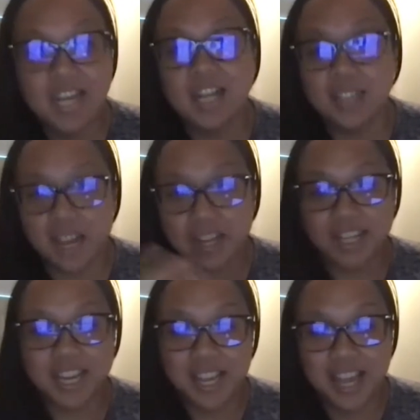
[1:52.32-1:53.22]

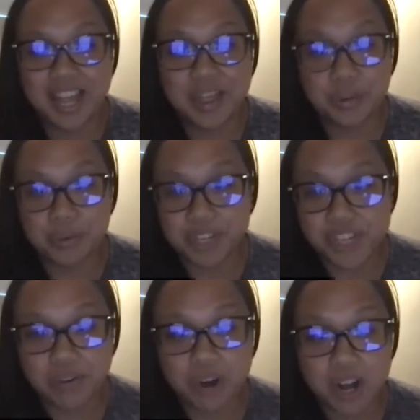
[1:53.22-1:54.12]
Luckily, and through the
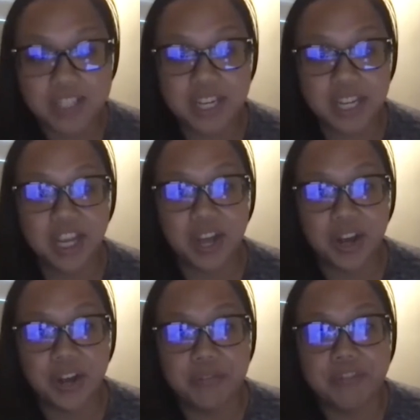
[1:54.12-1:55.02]
generosity
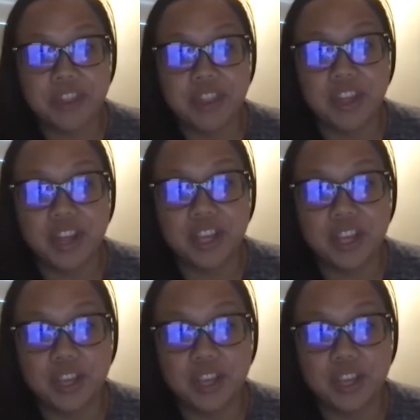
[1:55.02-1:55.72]
of the